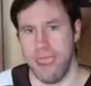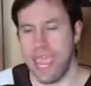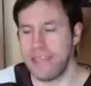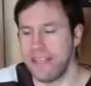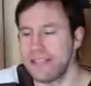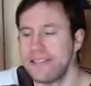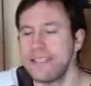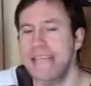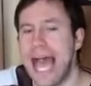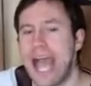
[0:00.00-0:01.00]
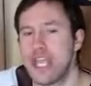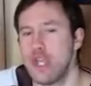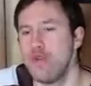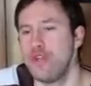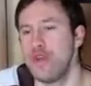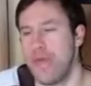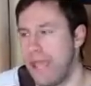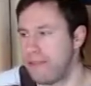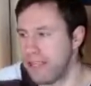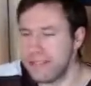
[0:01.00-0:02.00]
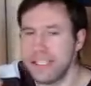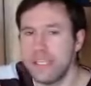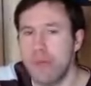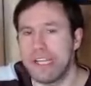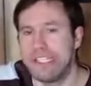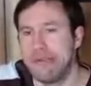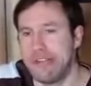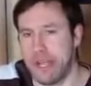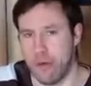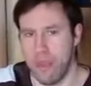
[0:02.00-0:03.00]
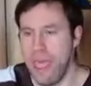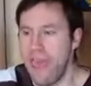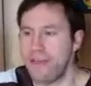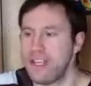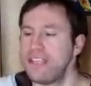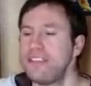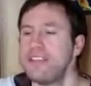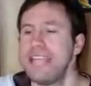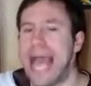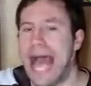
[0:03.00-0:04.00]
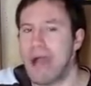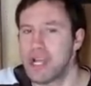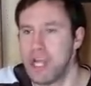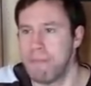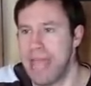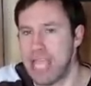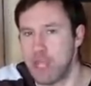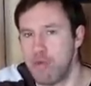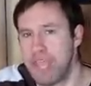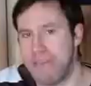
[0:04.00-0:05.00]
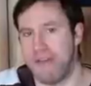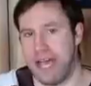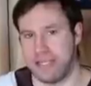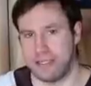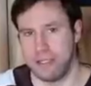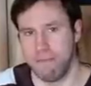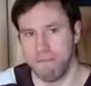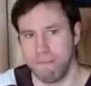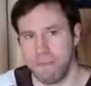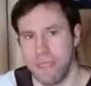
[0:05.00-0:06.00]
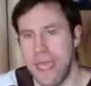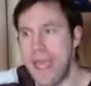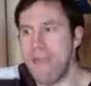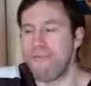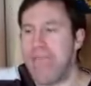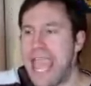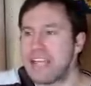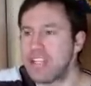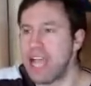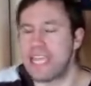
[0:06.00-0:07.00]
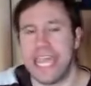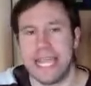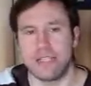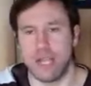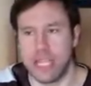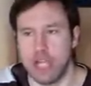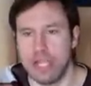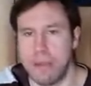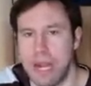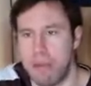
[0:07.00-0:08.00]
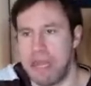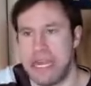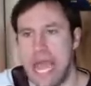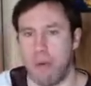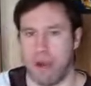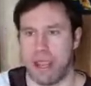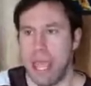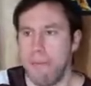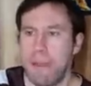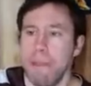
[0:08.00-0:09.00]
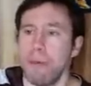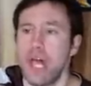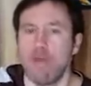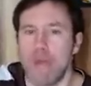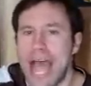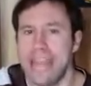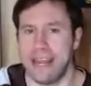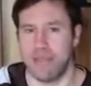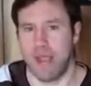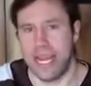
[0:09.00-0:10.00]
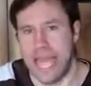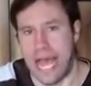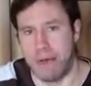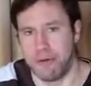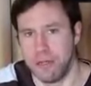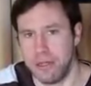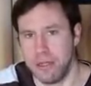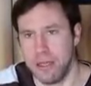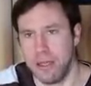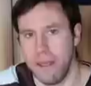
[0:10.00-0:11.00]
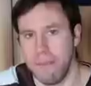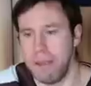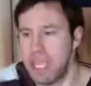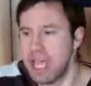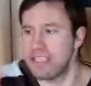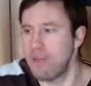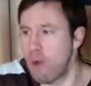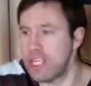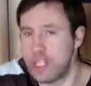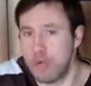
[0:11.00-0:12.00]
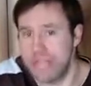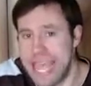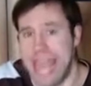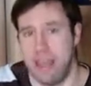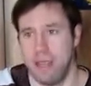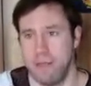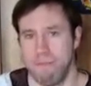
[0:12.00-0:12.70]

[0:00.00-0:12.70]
And this is how you do it. This is what you do. This is the outcome that you give us. Fans are canceling their WWE network. People are rioting right now because of what you did.